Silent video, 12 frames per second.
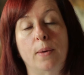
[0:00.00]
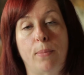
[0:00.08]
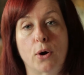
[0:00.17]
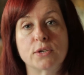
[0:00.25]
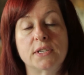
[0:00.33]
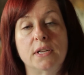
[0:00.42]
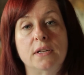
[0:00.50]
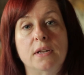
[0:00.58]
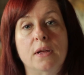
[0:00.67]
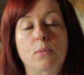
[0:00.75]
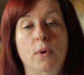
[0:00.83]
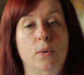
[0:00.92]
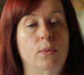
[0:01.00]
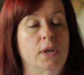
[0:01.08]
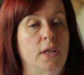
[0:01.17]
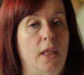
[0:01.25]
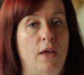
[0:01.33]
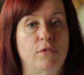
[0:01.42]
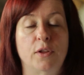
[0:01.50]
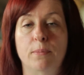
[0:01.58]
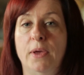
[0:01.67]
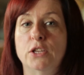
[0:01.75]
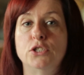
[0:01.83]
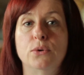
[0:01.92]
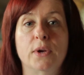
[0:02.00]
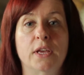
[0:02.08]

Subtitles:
in person, we would love to meet you